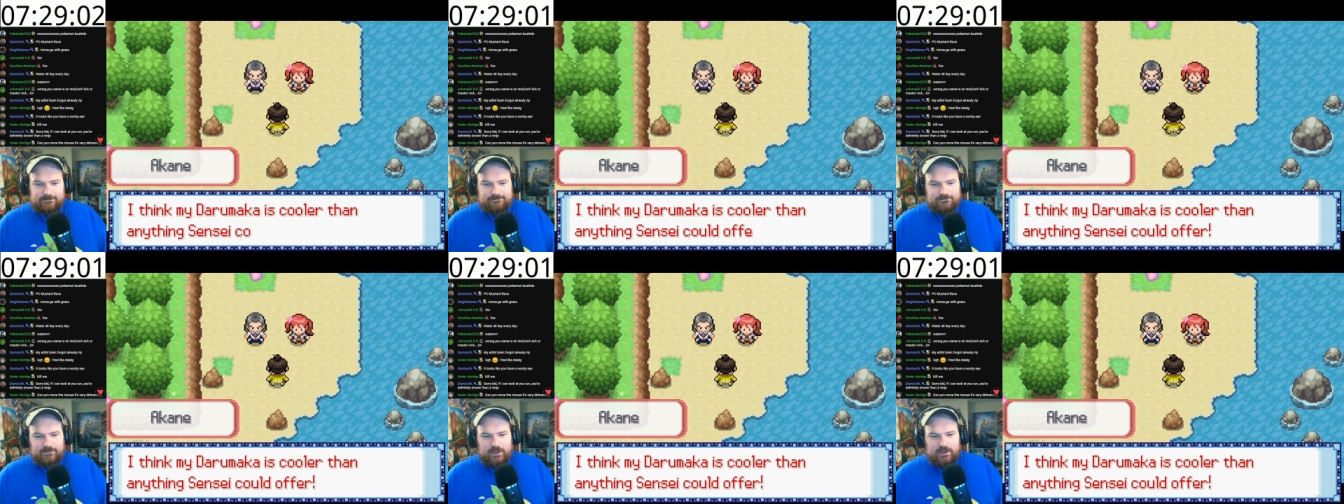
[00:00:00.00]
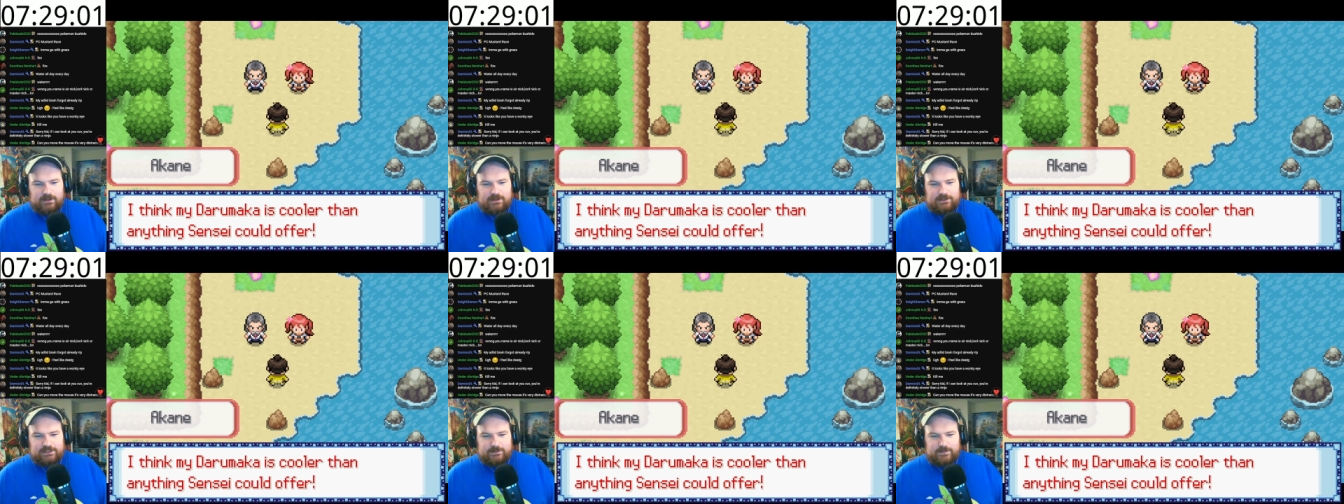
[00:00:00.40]

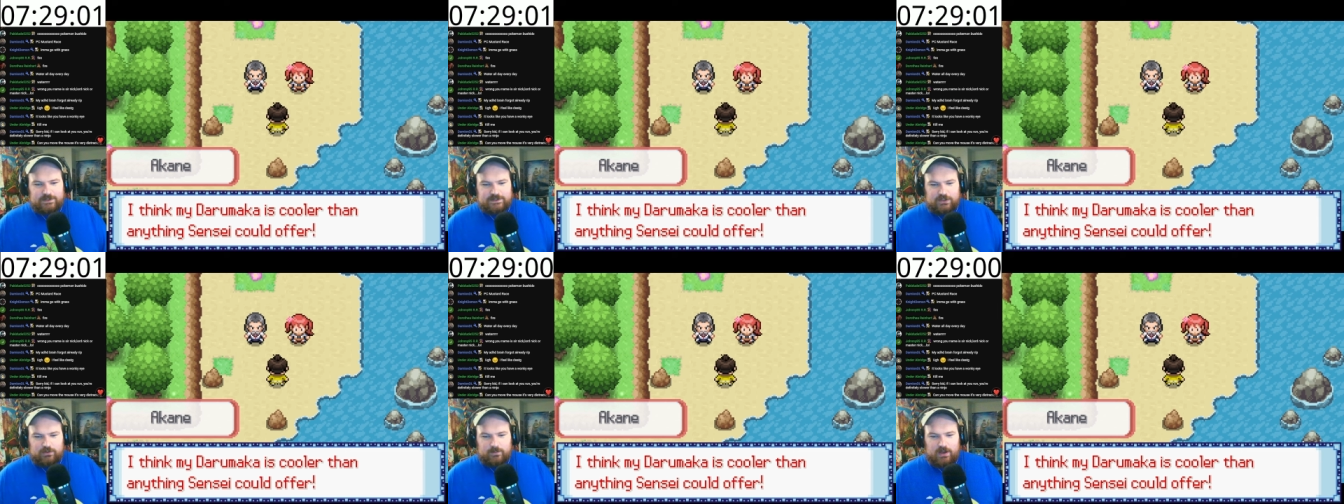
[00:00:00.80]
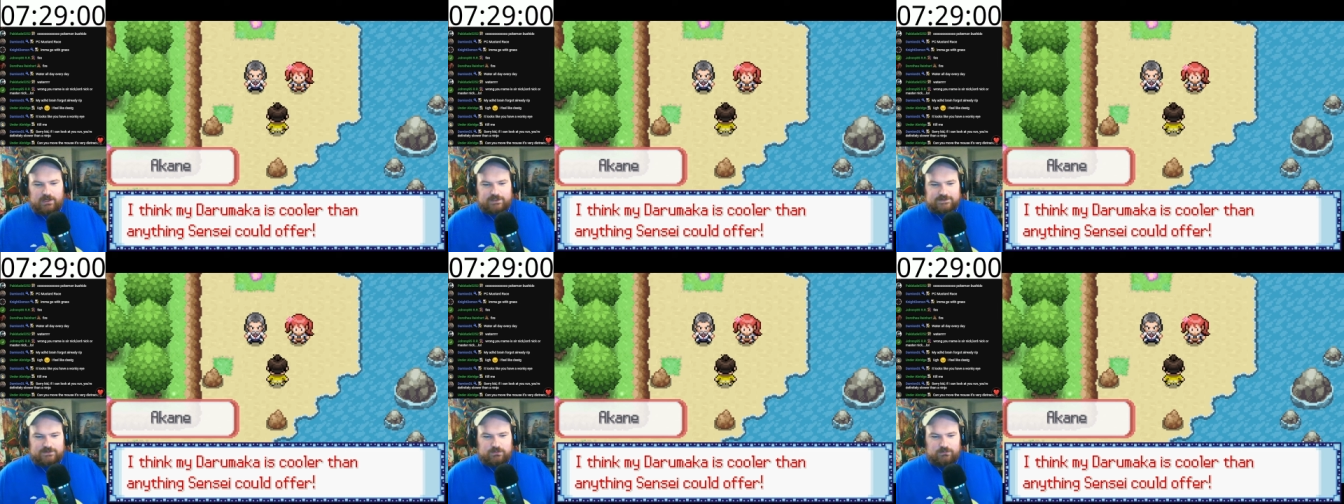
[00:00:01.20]
I think my
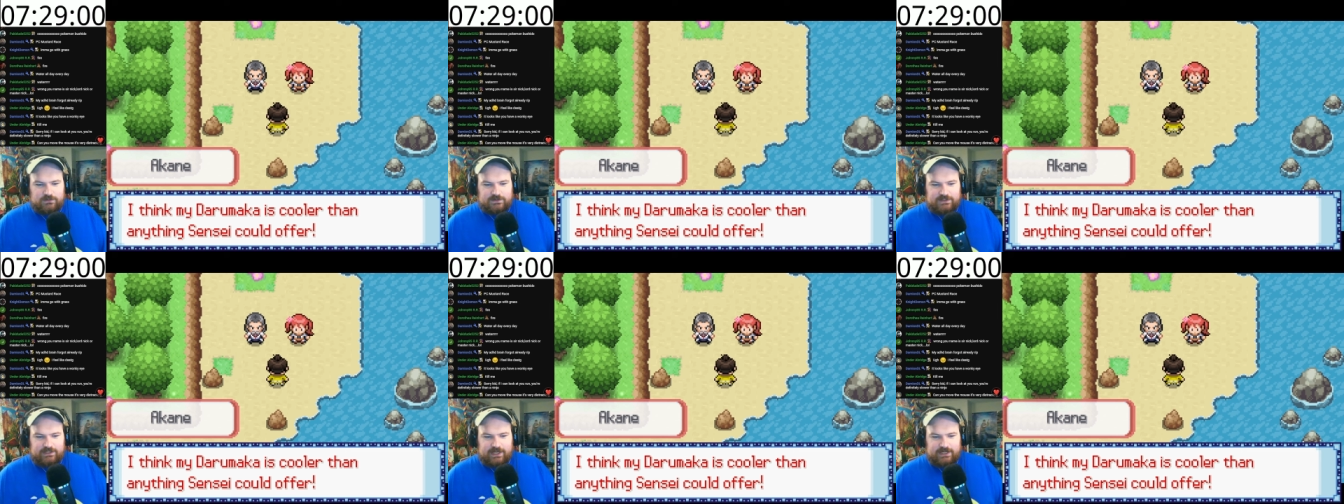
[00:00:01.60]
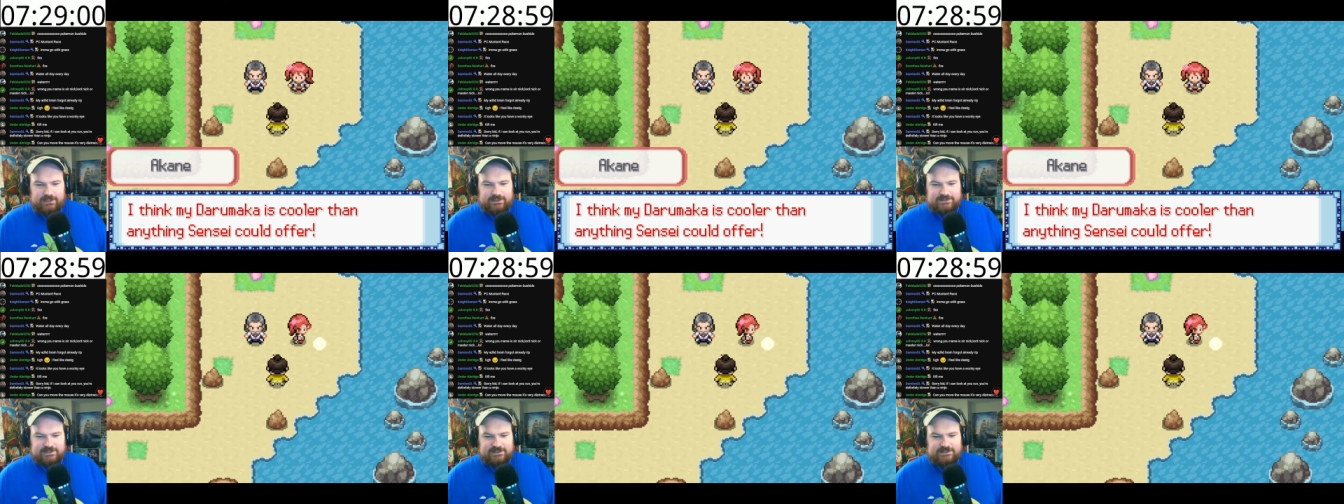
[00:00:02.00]
Darumaka is cooler than
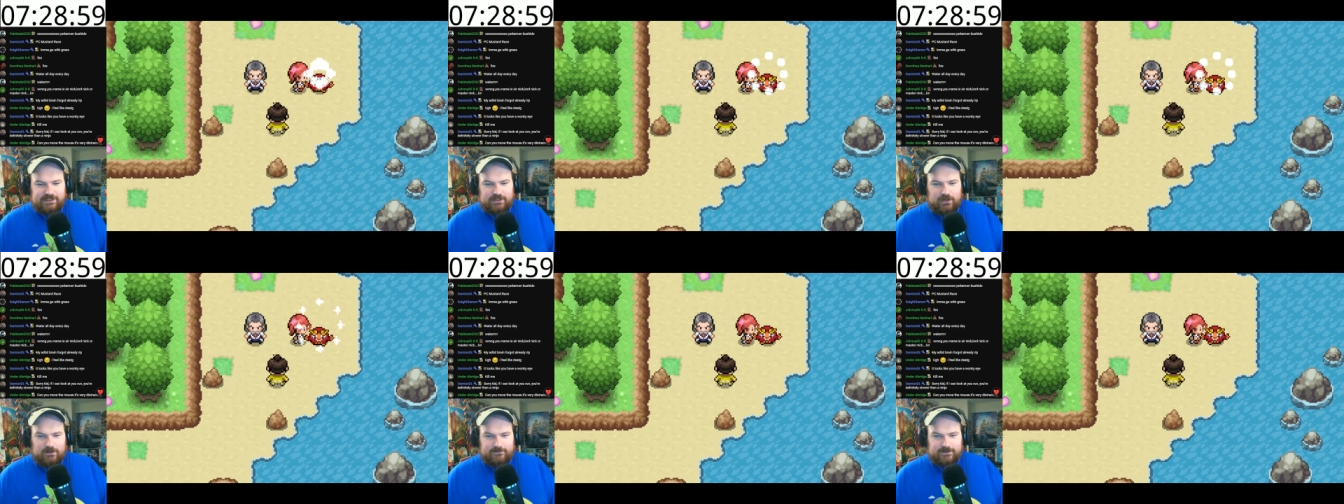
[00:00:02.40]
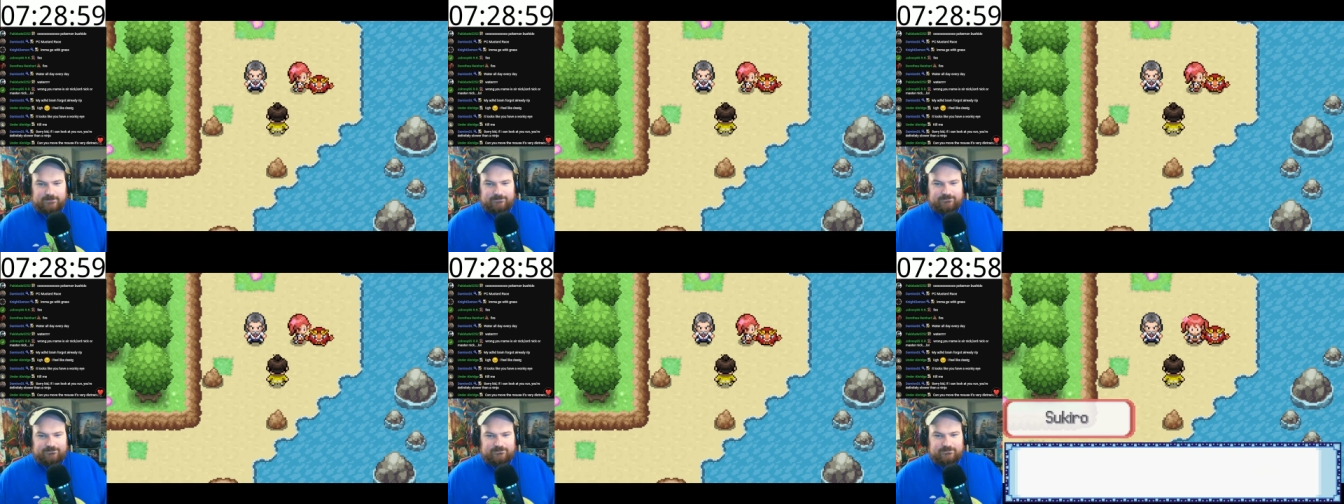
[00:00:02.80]
anything Sensei could offer.
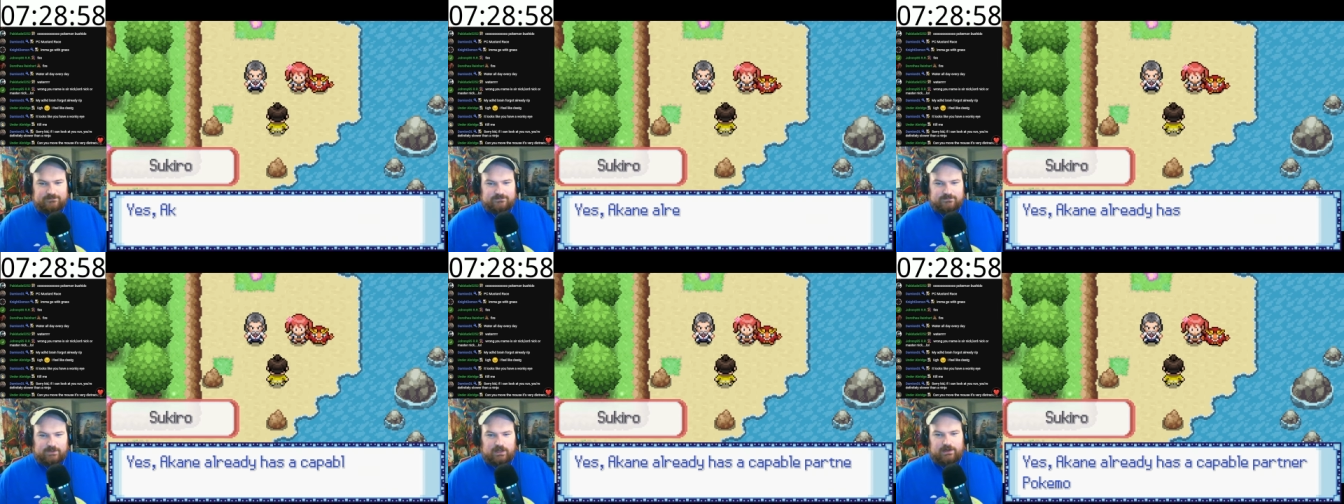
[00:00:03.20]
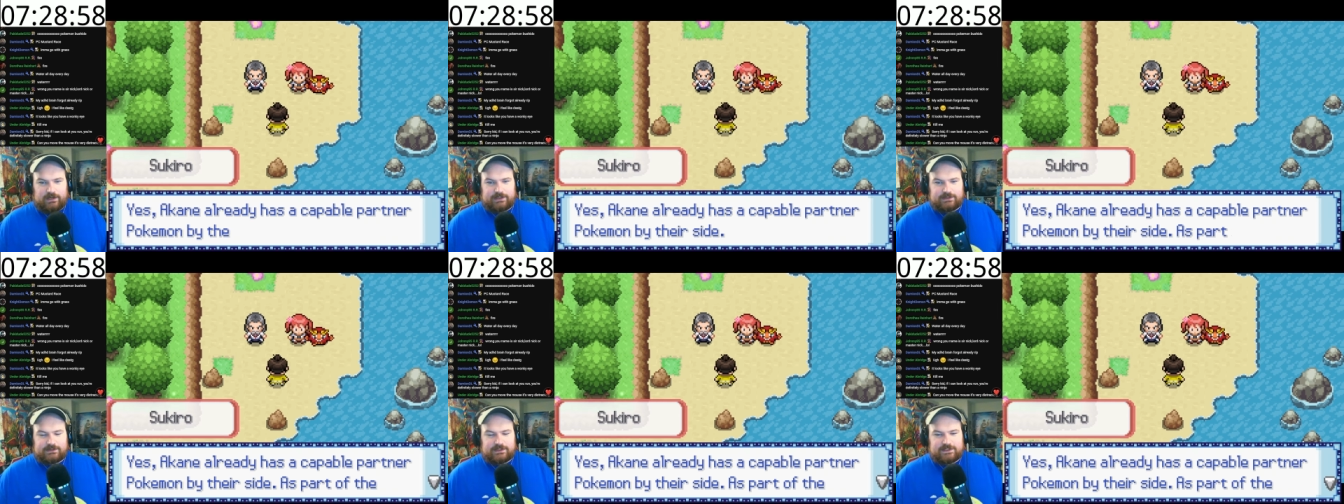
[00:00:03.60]
All
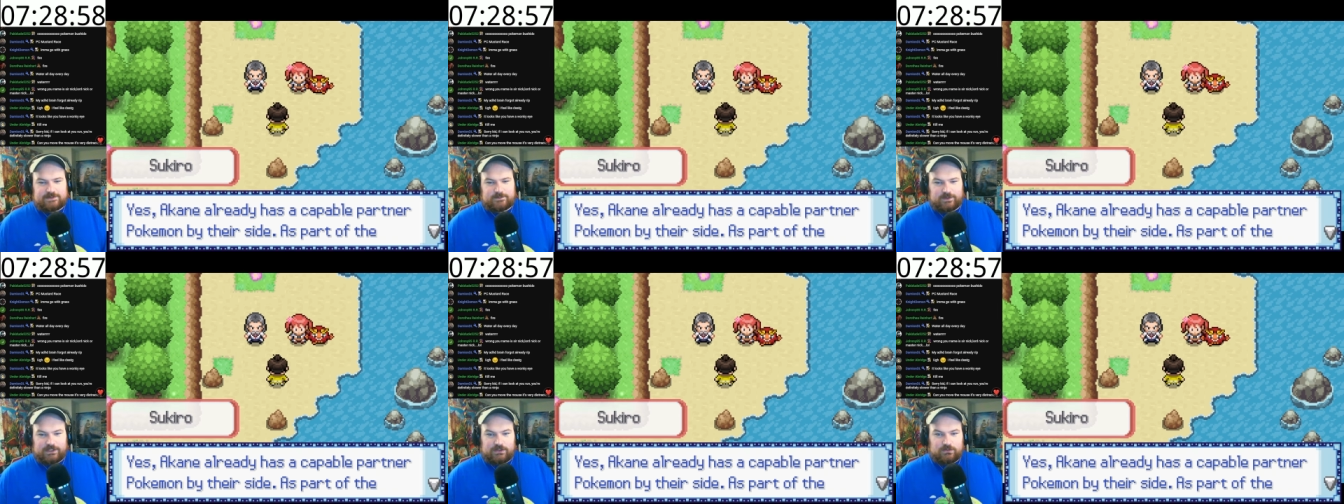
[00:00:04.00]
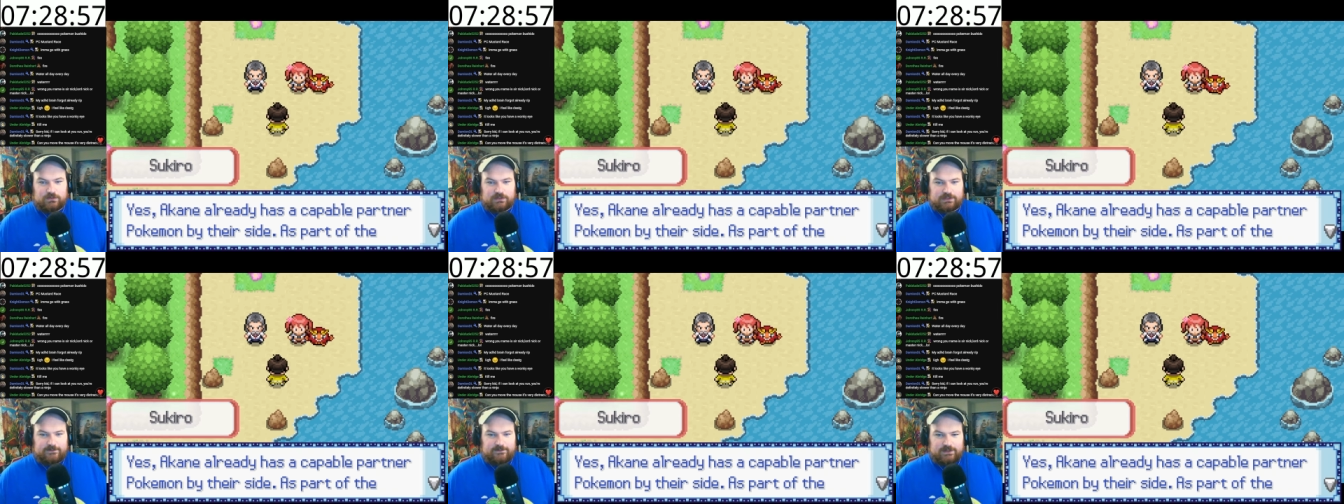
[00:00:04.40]
right. He is pretty cool.
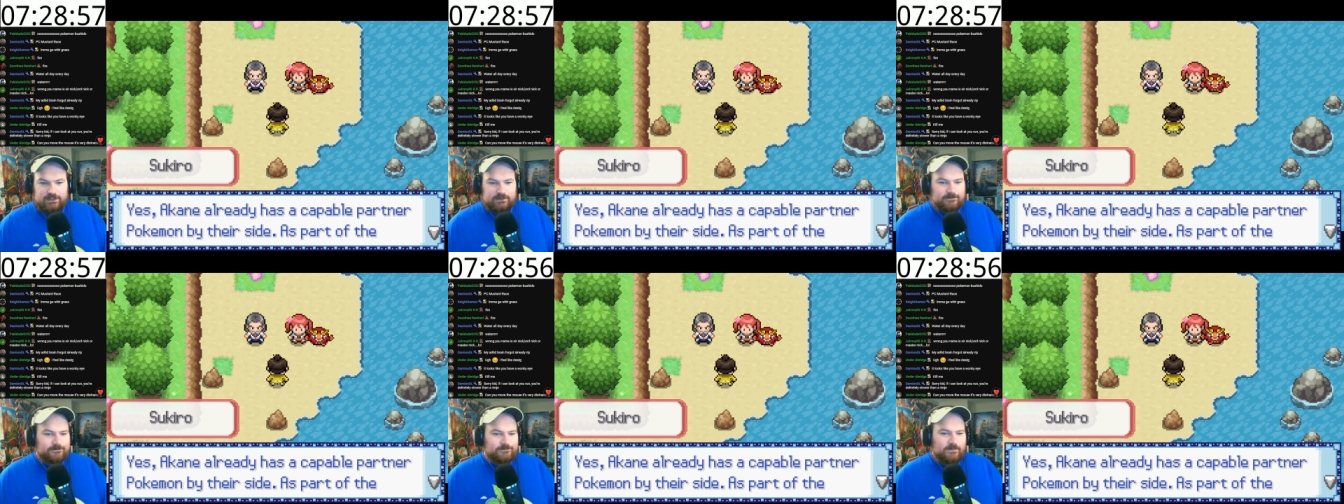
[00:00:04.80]
I'll give you that.